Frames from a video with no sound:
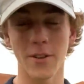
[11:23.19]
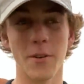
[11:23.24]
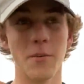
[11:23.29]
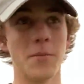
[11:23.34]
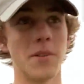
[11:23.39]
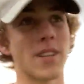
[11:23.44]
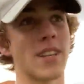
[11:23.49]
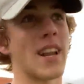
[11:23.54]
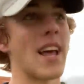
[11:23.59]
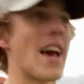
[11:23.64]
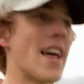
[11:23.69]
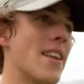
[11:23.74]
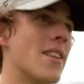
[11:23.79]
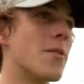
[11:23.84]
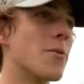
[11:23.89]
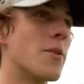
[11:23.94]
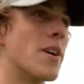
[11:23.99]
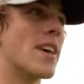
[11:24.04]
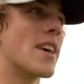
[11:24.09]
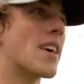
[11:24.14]
I'm looking ahead in
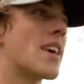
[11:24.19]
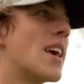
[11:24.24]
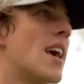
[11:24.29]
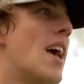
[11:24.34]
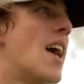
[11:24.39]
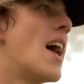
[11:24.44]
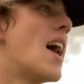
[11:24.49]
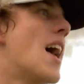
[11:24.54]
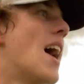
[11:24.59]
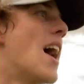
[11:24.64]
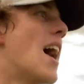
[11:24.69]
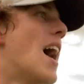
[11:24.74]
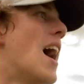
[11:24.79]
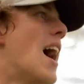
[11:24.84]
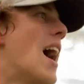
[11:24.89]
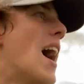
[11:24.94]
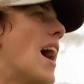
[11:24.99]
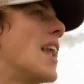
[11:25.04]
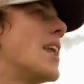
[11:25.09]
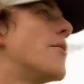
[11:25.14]
the week.
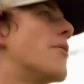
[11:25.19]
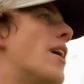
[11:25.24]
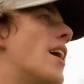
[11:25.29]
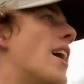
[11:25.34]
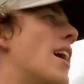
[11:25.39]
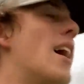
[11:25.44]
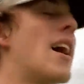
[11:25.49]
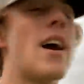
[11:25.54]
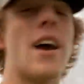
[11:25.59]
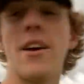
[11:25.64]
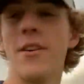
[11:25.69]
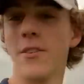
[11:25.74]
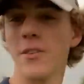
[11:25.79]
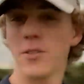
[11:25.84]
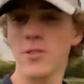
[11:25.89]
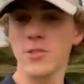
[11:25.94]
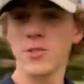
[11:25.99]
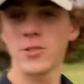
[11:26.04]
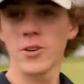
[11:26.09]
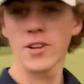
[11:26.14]
Anyway, and
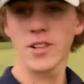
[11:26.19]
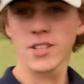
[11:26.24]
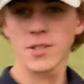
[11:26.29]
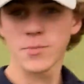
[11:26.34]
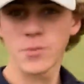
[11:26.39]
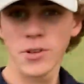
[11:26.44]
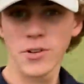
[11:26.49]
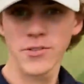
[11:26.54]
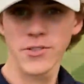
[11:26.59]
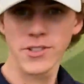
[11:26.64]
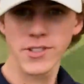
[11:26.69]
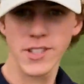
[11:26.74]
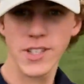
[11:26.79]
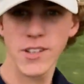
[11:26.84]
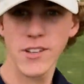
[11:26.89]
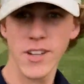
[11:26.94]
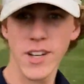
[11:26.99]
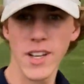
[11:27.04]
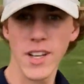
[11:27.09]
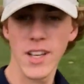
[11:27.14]
enjoying this beautiful
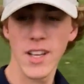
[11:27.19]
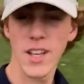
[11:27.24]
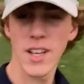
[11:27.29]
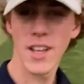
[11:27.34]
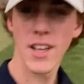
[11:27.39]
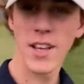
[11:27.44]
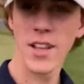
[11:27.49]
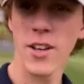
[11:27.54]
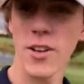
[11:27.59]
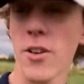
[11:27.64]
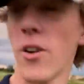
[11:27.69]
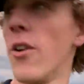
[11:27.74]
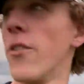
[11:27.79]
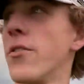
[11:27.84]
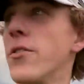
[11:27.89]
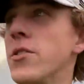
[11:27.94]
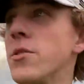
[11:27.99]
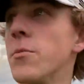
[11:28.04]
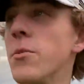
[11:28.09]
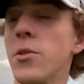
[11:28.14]
scenery. Golf
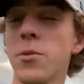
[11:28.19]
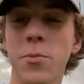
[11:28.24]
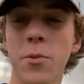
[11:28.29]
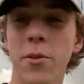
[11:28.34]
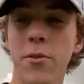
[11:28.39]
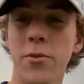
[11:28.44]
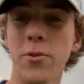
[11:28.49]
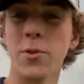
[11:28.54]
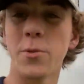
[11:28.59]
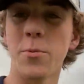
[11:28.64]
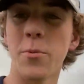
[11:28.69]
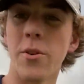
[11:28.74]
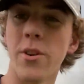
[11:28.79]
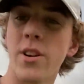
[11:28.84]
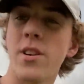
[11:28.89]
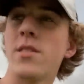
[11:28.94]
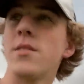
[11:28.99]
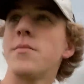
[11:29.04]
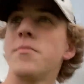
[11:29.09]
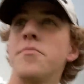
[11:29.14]
is the most beautiful
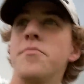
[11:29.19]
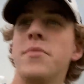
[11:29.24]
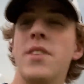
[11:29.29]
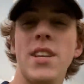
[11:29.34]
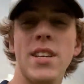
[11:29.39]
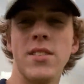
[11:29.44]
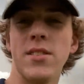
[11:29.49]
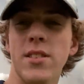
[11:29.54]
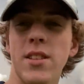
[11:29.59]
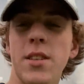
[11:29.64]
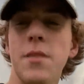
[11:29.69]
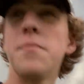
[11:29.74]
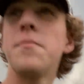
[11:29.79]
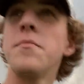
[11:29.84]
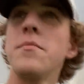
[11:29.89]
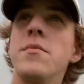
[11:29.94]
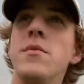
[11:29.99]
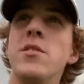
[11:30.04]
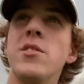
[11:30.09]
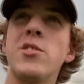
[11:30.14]
sport, easily.
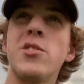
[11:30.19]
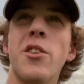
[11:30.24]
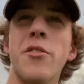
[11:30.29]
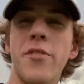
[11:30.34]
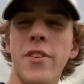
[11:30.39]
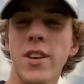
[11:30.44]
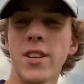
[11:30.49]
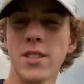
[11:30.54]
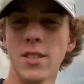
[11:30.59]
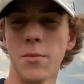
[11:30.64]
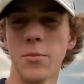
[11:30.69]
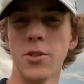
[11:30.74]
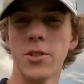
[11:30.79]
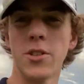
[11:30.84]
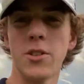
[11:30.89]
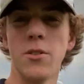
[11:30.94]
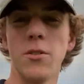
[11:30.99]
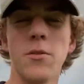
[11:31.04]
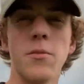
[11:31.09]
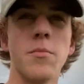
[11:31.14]
Surfing is number
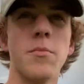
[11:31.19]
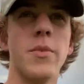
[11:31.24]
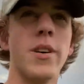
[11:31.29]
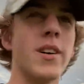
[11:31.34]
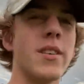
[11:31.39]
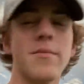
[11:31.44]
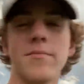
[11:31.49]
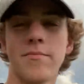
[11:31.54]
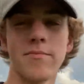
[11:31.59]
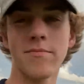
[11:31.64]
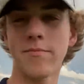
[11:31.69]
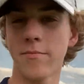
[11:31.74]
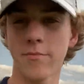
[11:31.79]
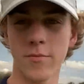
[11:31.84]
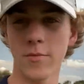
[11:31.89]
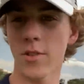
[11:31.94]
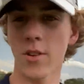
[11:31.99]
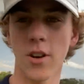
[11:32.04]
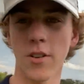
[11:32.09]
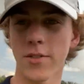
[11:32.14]
2, but
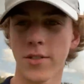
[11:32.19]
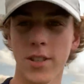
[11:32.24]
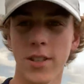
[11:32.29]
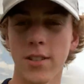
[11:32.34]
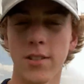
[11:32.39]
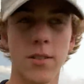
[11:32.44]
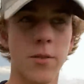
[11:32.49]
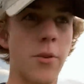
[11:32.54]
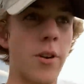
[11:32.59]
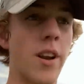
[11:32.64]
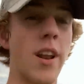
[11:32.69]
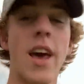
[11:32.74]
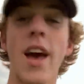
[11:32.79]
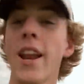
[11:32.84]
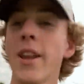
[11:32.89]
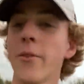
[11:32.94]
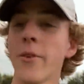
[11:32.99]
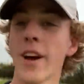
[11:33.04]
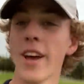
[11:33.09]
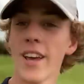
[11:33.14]
golf's the easy one.
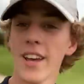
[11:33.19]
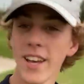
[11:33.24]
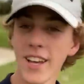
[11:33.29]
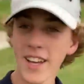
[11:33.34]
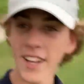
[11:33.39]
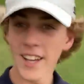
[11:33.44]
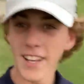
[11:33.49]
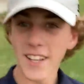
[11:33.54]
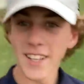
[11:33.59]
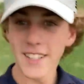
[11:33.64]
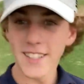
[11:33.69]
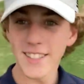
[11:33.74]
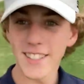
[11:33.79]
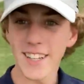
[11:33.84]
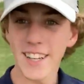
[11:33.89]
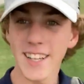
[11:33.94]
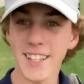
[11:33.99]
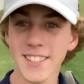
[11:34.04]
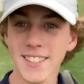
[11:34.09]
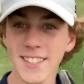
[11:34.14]
Anyway, see
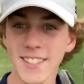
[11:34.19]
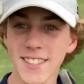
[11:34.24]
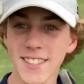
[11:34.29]
you guys.